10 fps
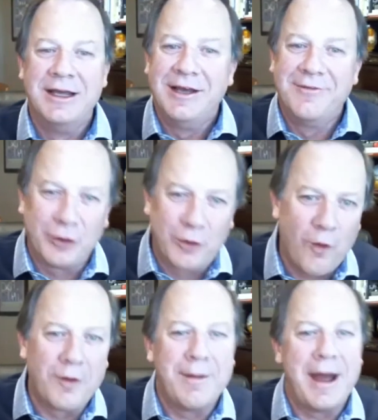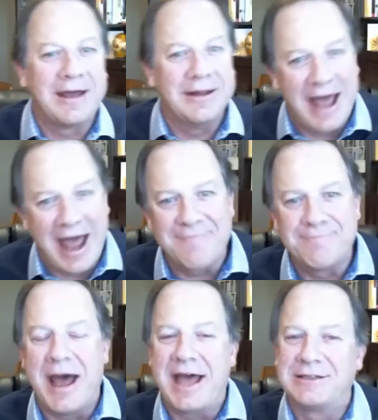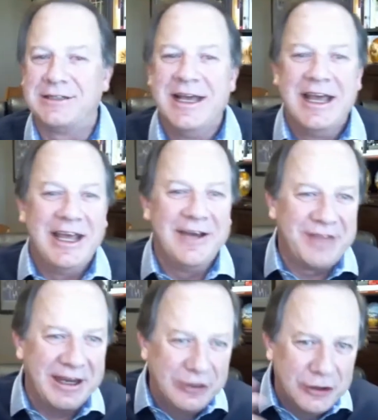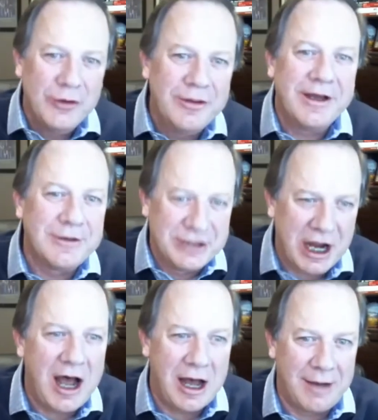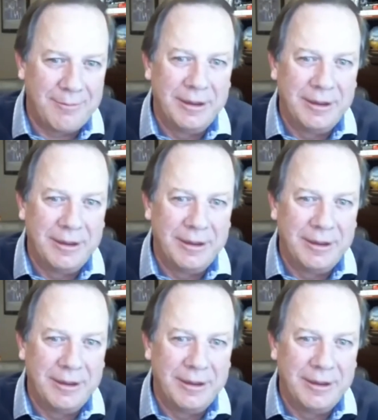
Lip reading: if the quarterback and the halfbacks, if they do their job,